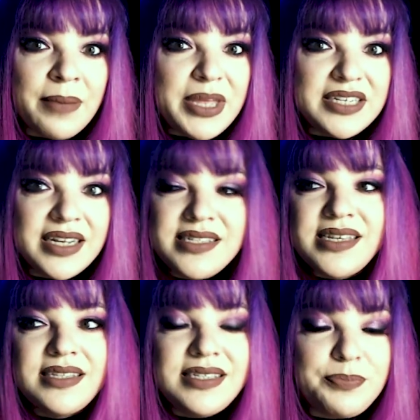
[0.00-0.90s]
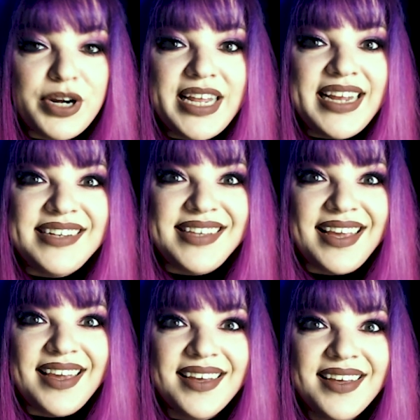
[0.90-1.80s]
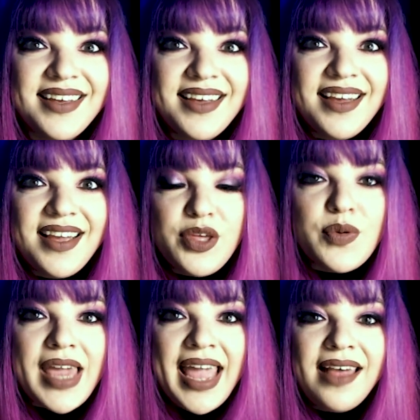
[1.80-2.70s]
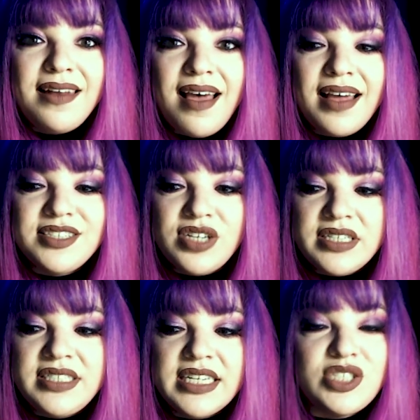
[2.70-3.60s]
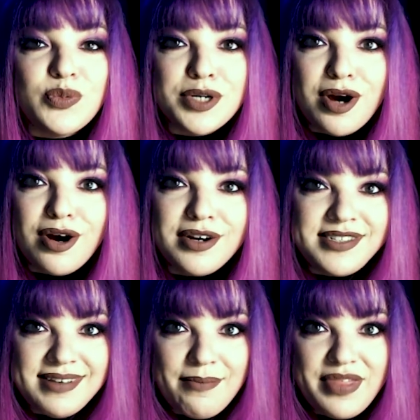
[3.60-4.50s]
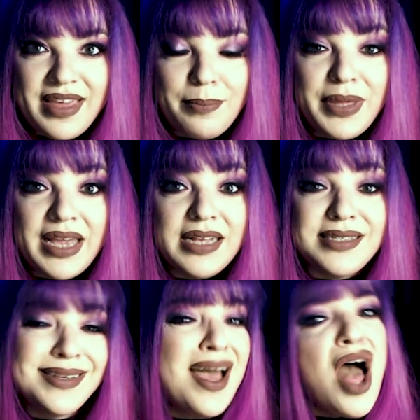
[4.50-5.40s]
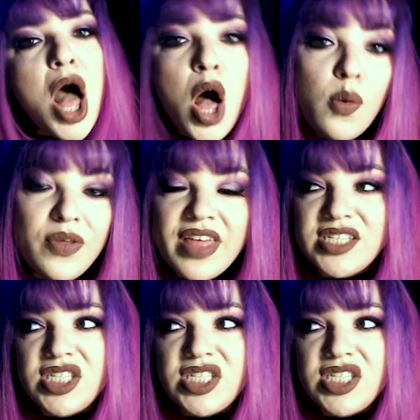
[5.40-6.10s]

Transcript: I mean, it's pretty easy. You cannot disregard something because, oh, well,